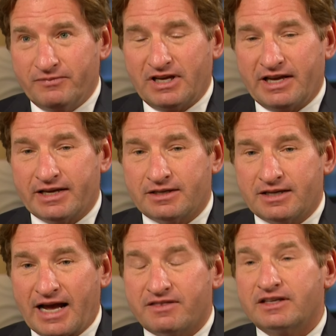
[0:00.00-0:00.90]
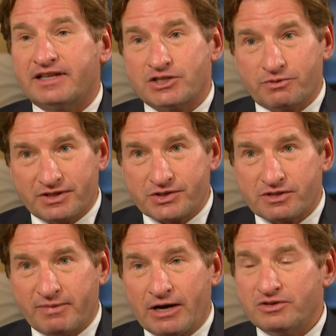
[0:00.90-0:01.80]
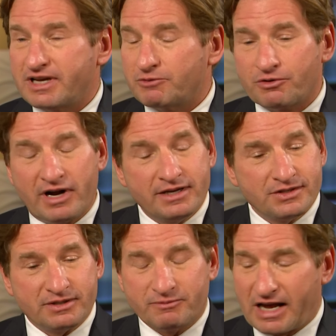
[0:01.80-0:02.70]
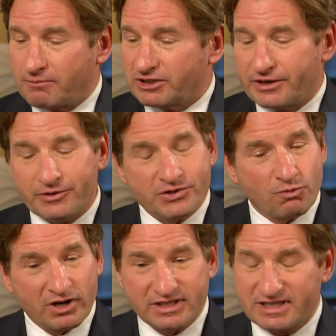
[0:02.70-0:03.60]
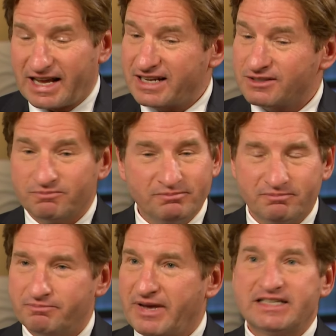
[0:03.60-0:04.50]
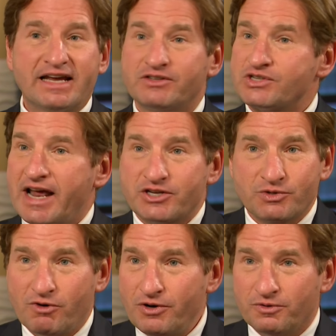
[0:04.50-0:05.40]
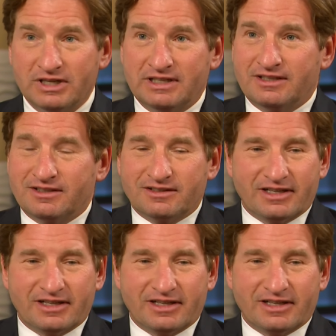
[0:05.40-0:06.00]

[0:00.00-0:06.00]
And I think that's what this is about. Democrats and Kamala Harris wanted to kind of maintain the status quo. Mm -hmm.